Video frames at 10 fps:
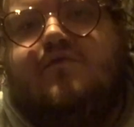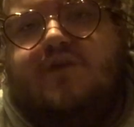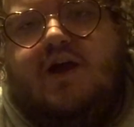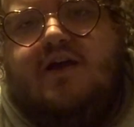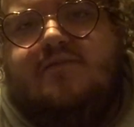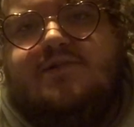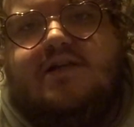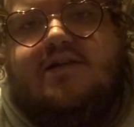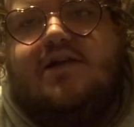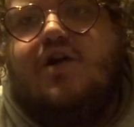vibes,
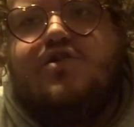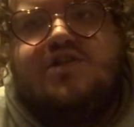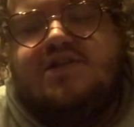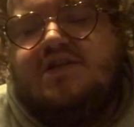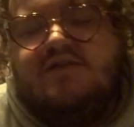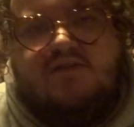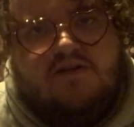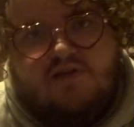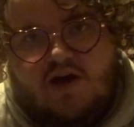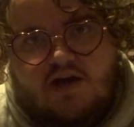like
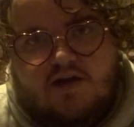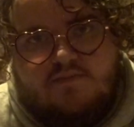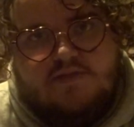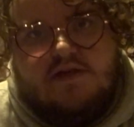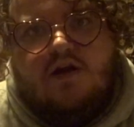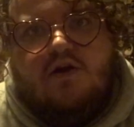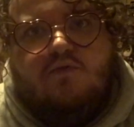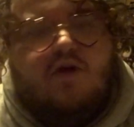LGTV vibes,